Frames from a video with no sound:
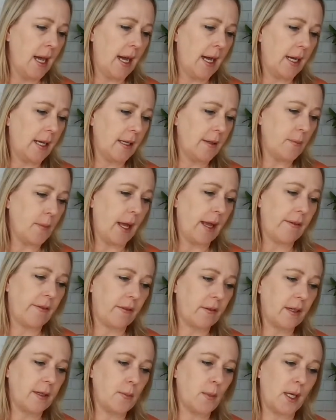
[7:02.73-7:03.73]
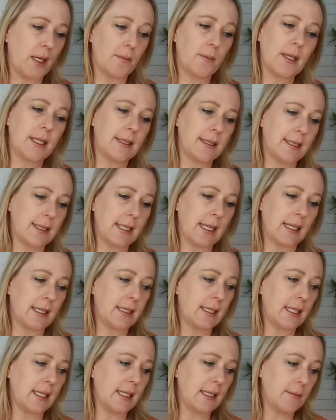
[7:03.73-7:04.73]
Every mom
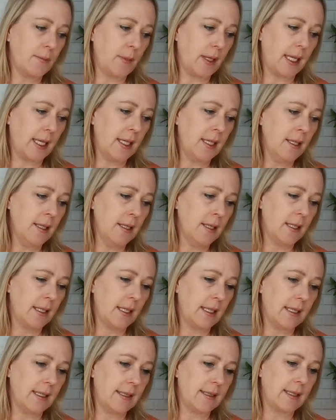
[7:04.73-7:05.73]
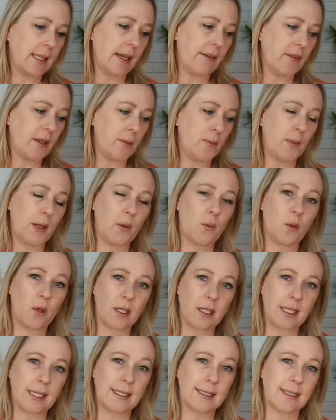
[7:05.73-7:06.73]
instinct in me is giving me
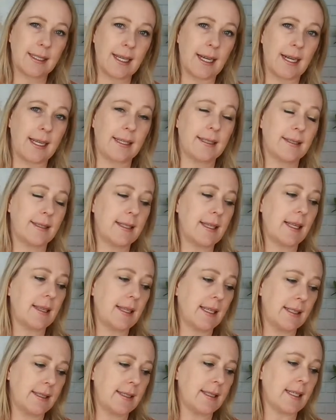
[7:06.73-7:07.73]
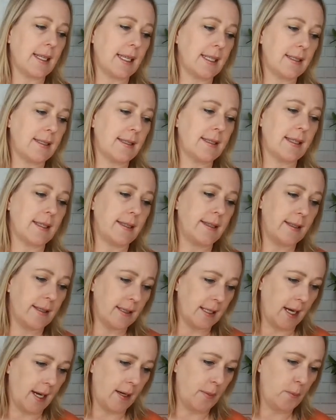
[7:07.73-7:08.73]
warning signs that this needs to
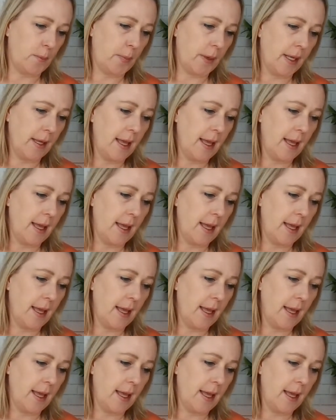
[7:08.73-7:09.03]
stop.